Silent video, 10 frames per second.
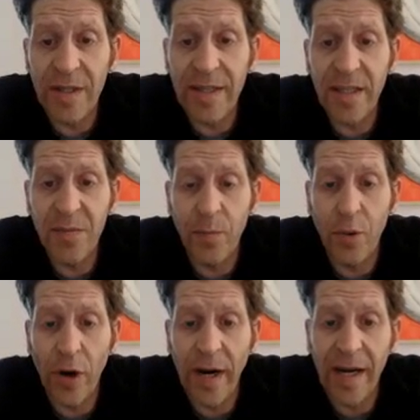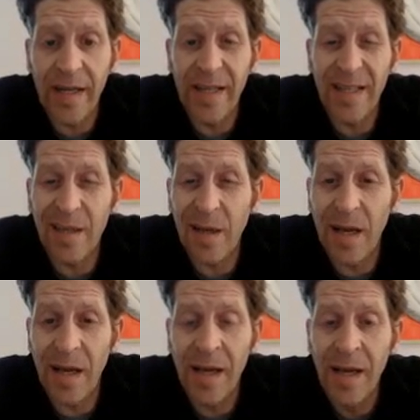It's his product. It's
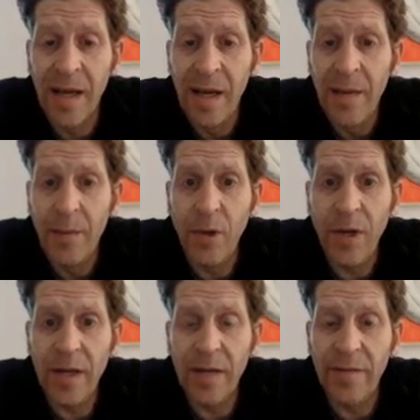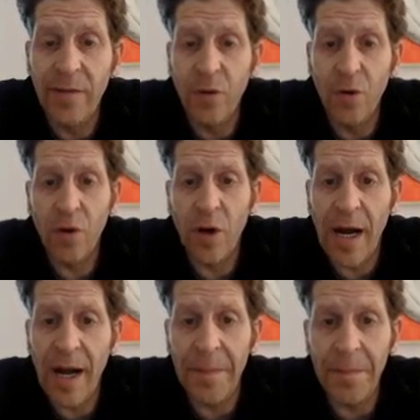brilliant for
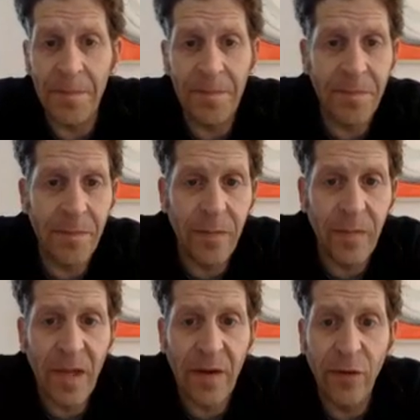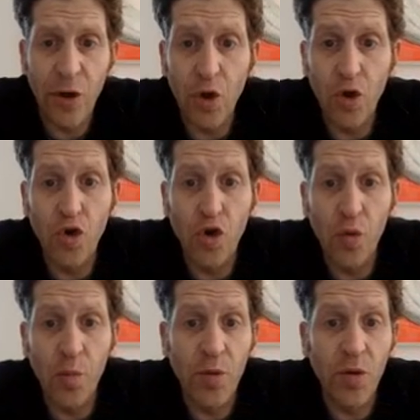
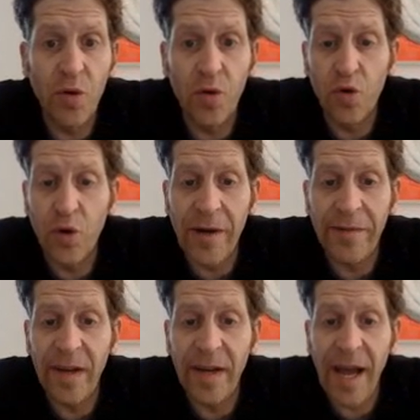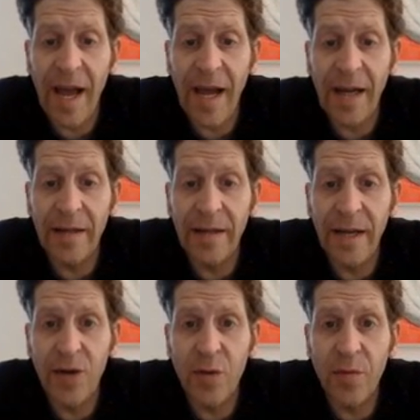YouTube traffic and
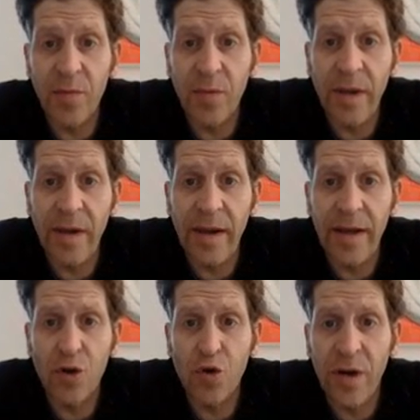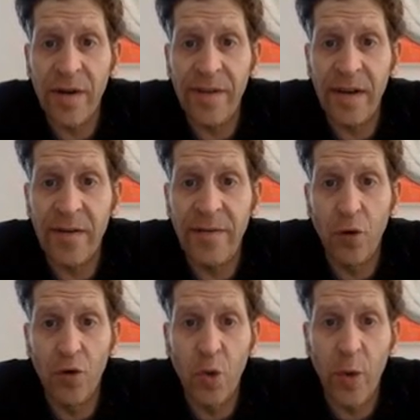extra traffic.
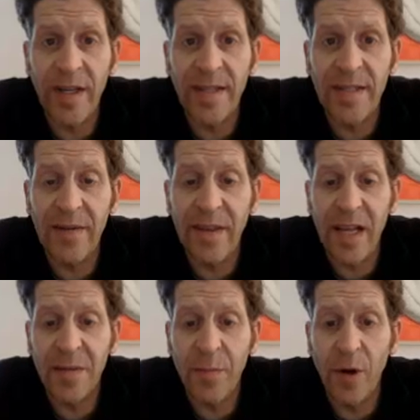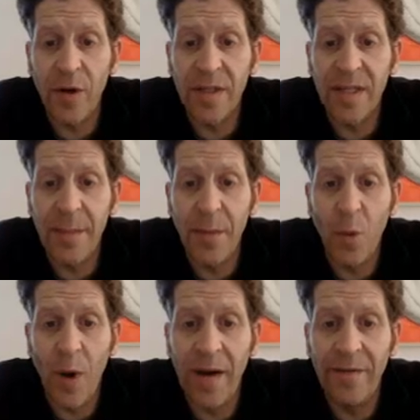$427. That's bonus number
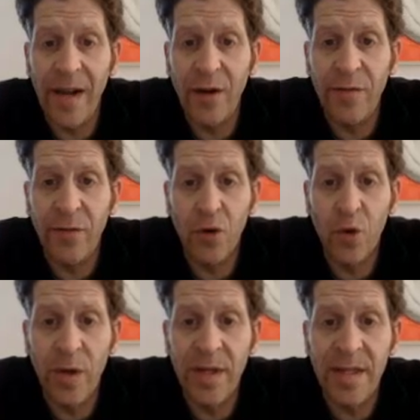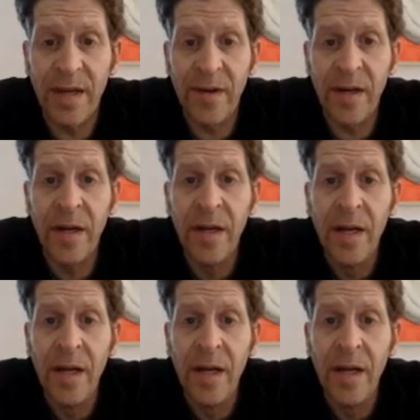1, value $427.